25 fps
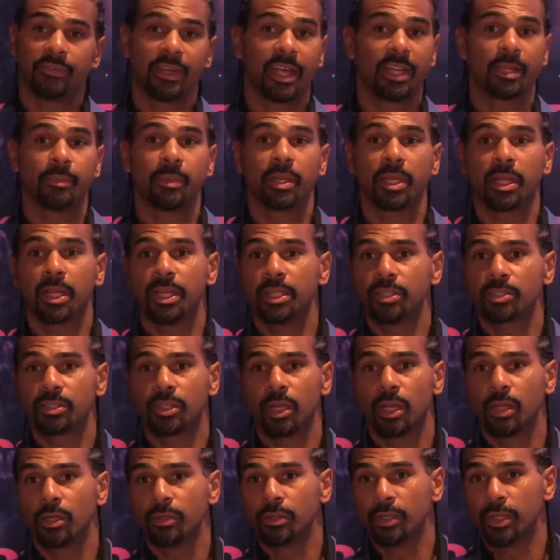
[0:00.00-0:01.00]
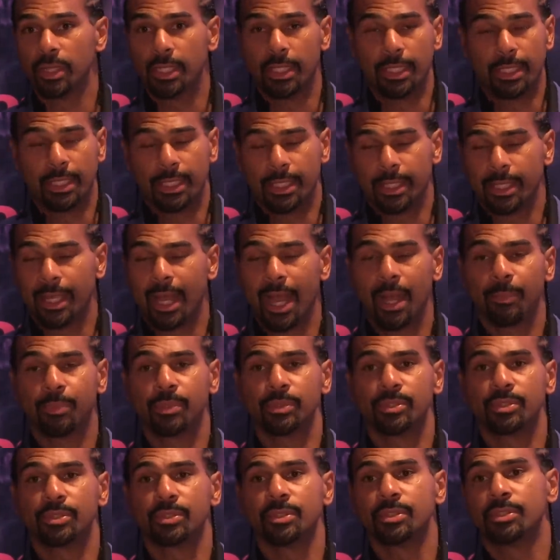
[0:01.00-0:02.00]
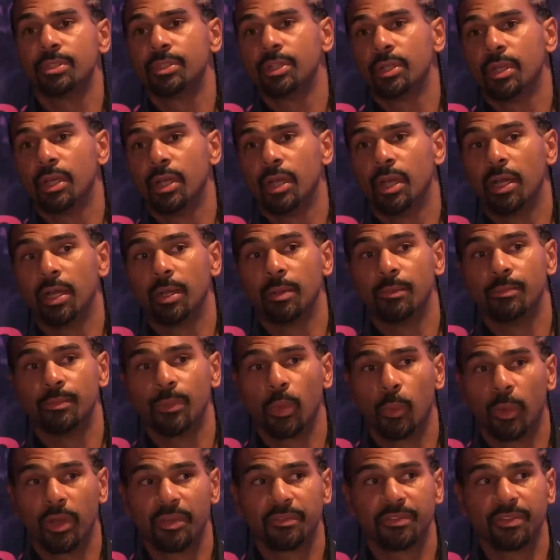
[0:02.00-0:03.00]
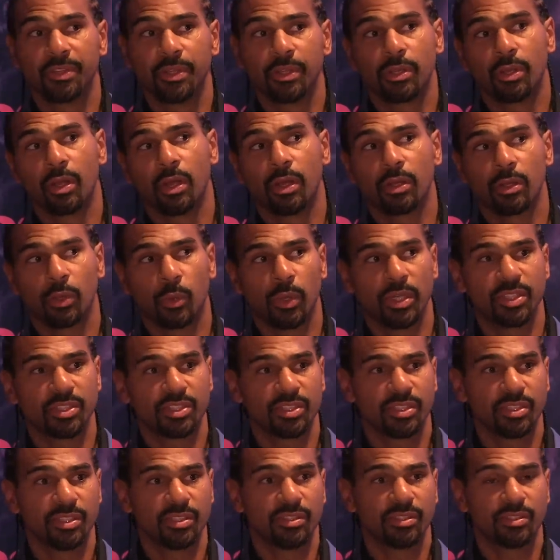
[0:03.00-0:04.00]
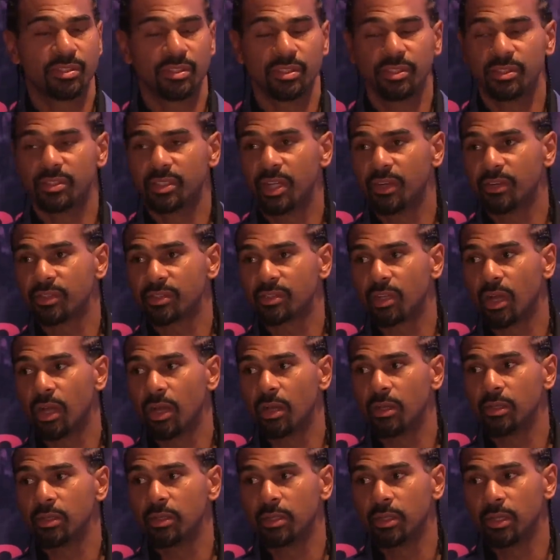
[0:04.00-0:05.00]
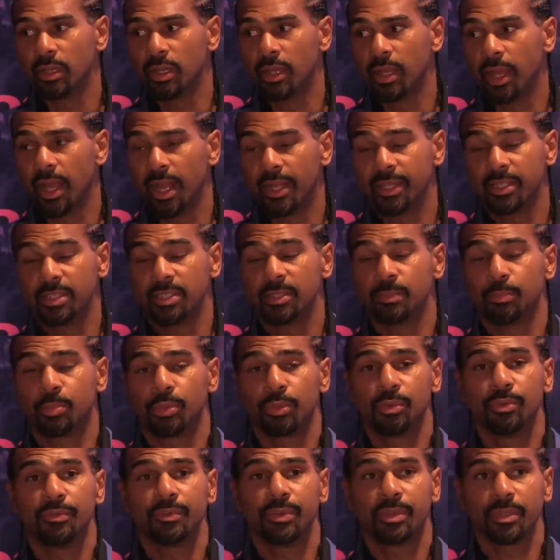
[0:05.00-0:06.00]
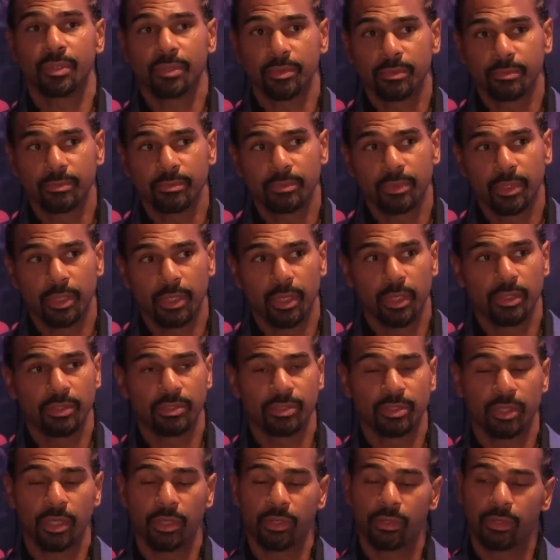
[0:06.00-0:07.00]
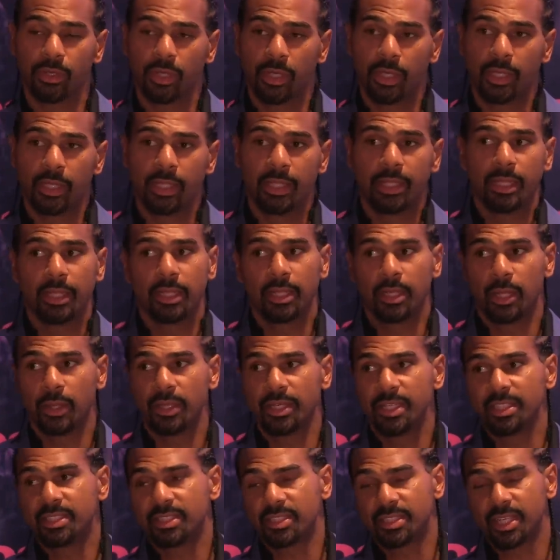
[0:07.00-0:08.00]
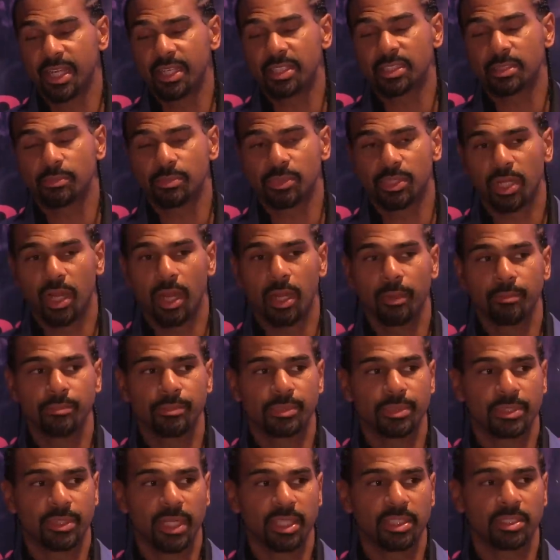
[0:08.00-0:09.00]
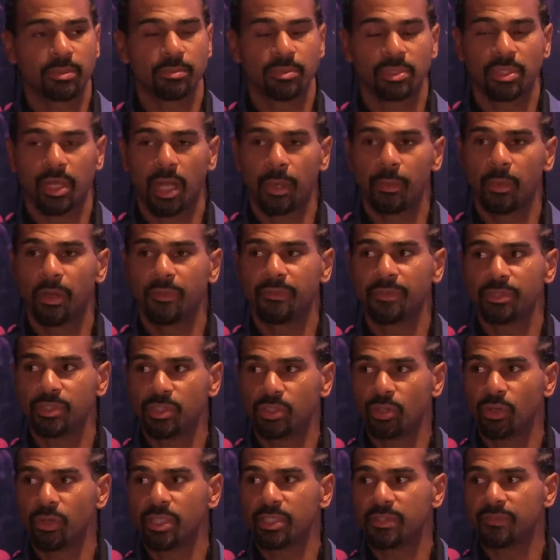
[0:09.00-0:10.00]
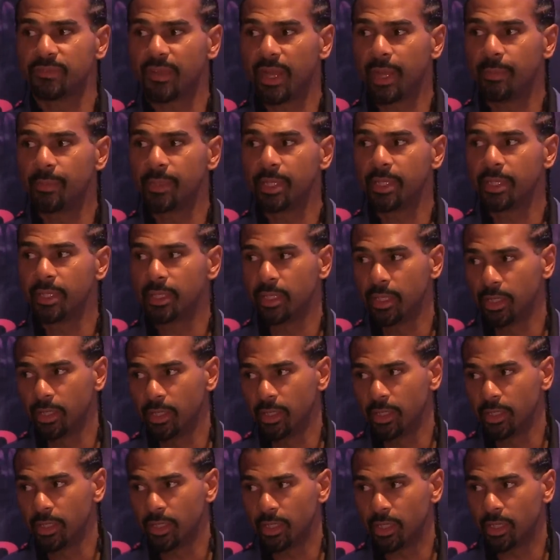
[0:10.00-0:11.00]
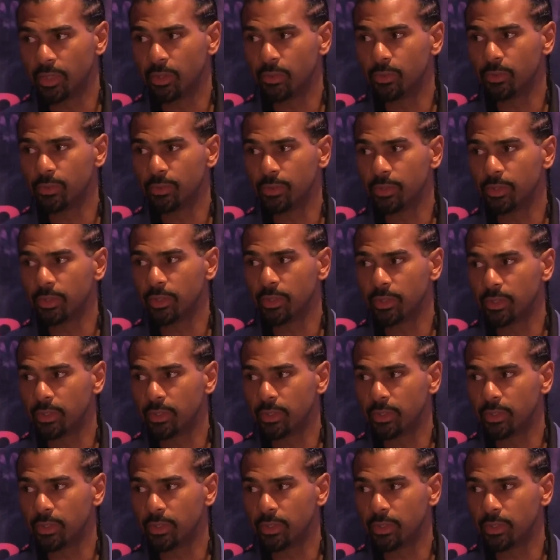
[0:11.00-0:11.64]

Vladimir Klitschko. It happens. The one thing you can't question is Dereck's heart, and he's improving. You know, so you know, he needs to take some time off, enjoy his family. You know,